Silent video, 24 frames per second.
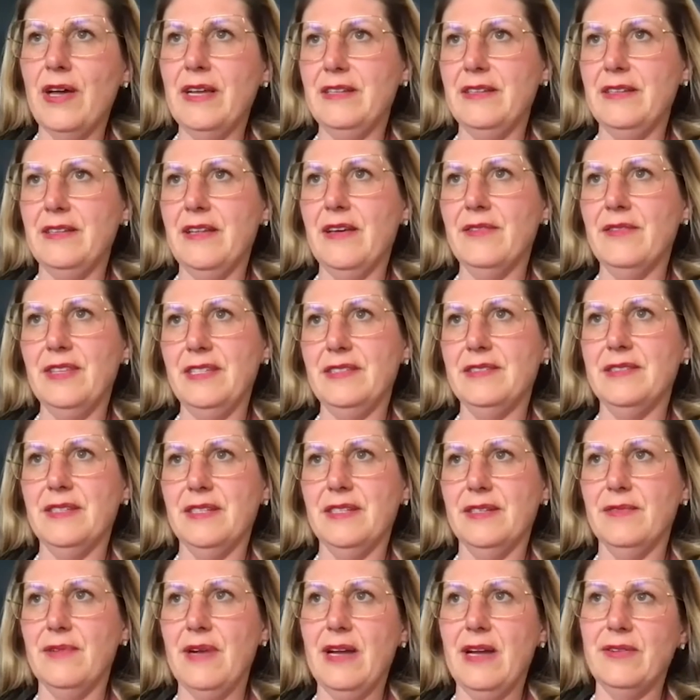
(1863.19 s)
and how they
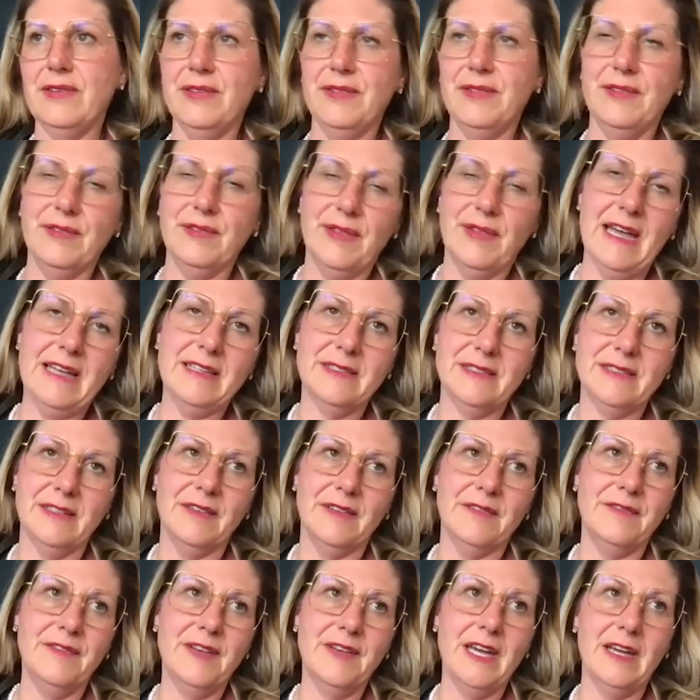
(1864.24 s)
stick around and their lasting
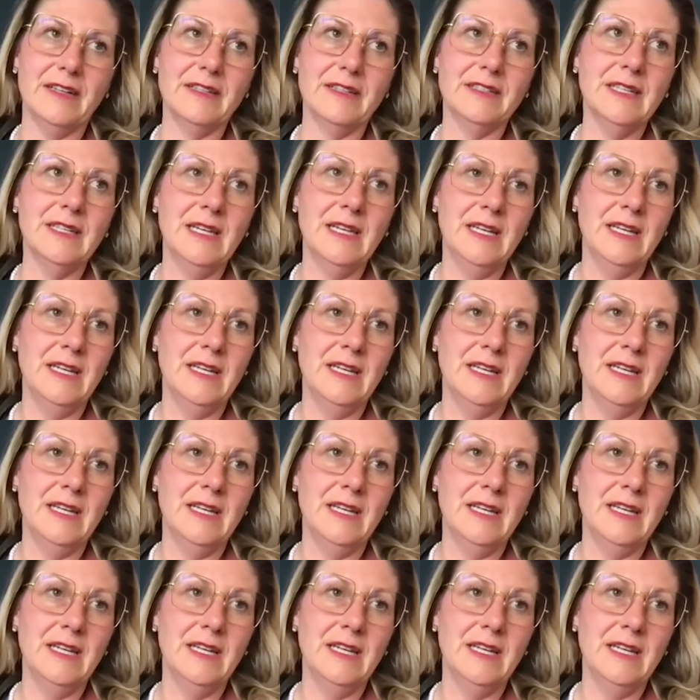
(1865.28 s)
effect.